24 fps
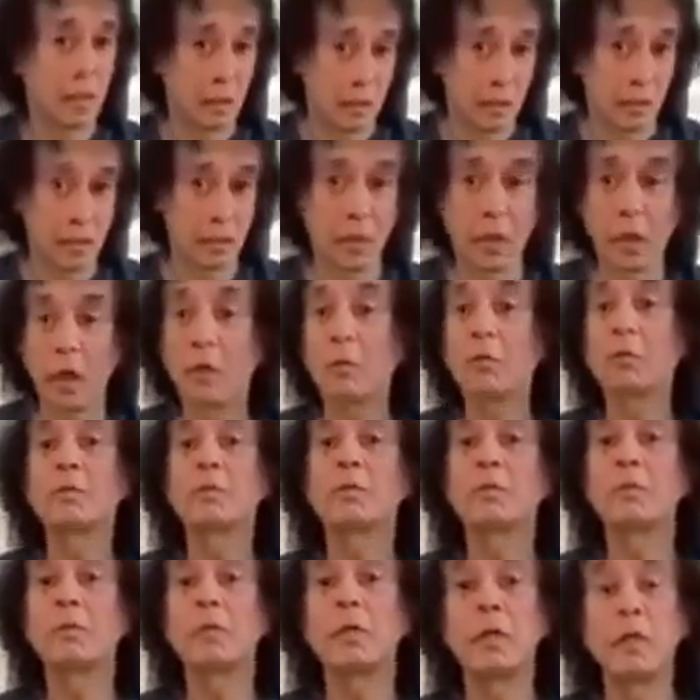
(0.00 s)
So
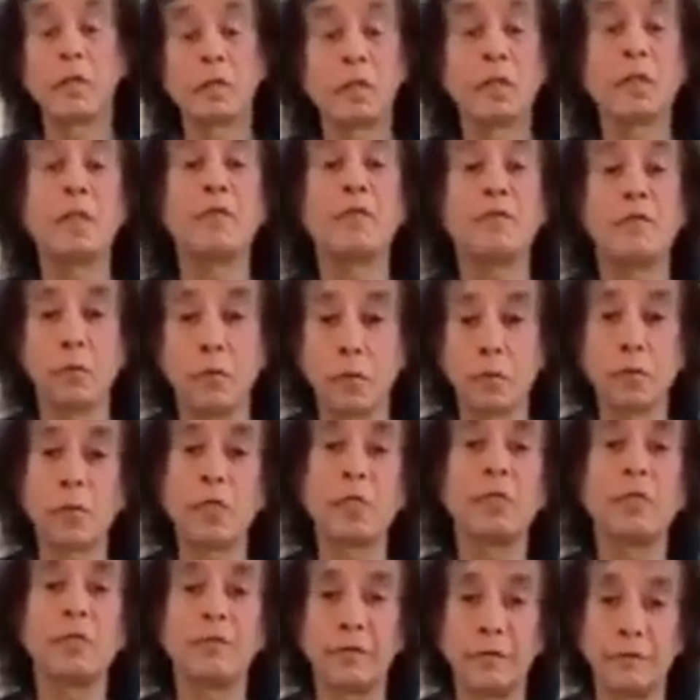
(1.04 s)
now 13,
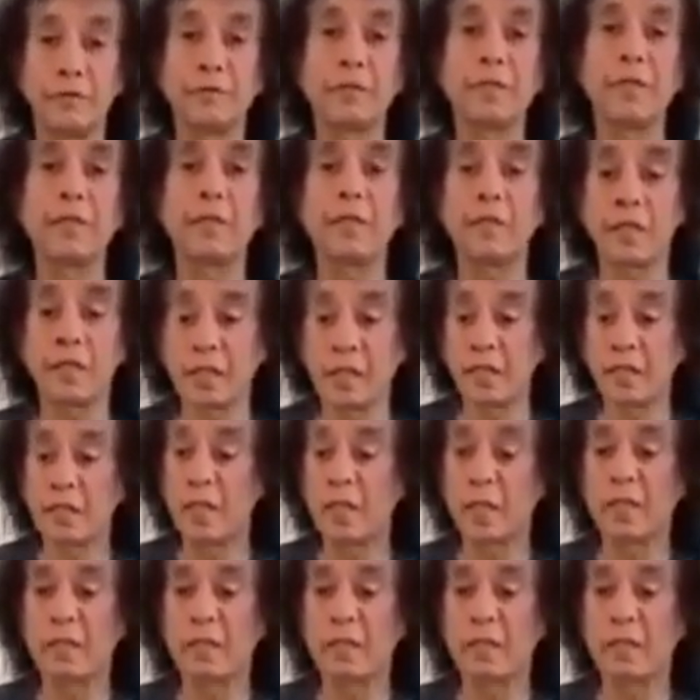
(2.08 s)
14, 15, 16.